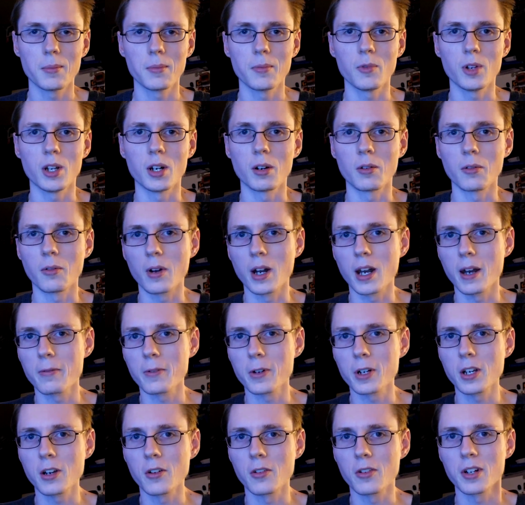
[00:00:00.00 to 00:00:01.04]
you know, whenever
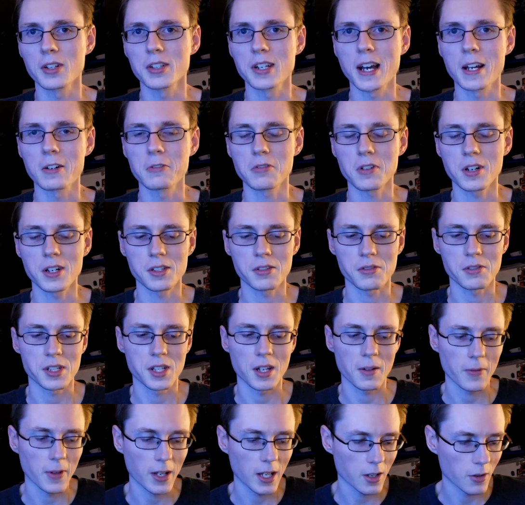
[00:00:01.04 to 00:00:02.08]
you go into Tetris or
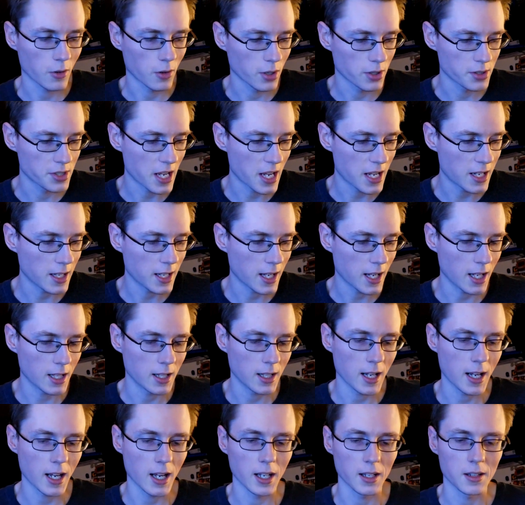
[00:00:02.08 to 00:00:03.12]
stuff like, or Tengen,
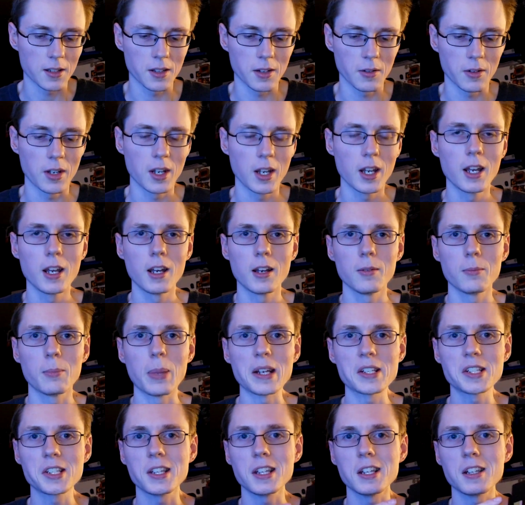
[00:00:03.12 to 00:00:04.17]
yeah,
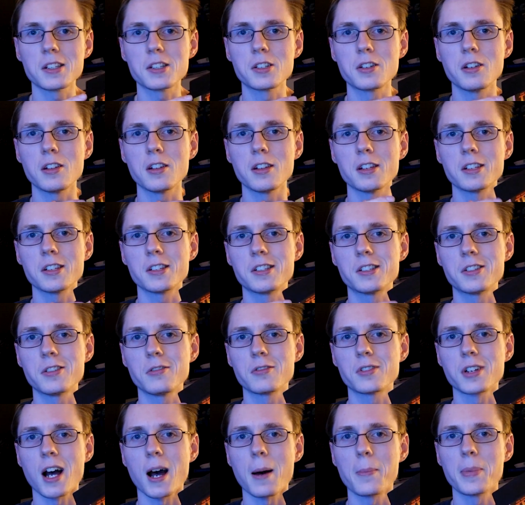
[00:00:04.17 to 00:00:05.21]
basically these 2
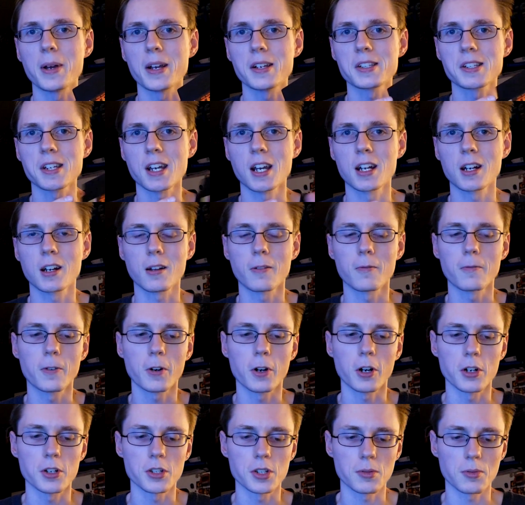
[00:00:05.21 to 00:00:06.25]
topics kind of
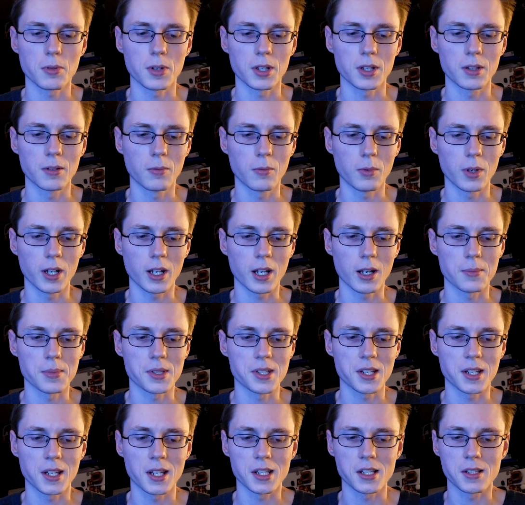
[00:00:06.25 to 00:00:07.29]
converge when it comes
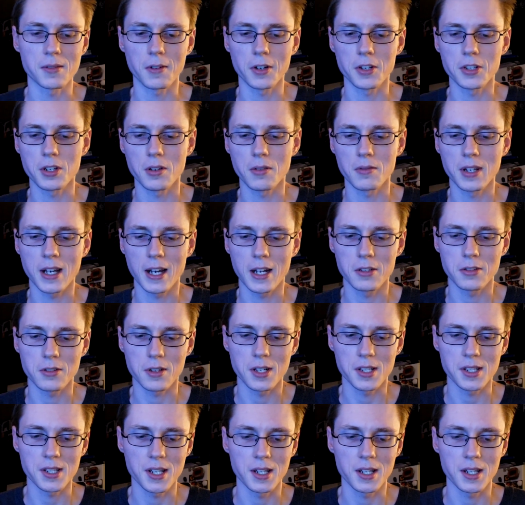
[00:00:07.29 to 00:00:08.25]
to this version of Tetris.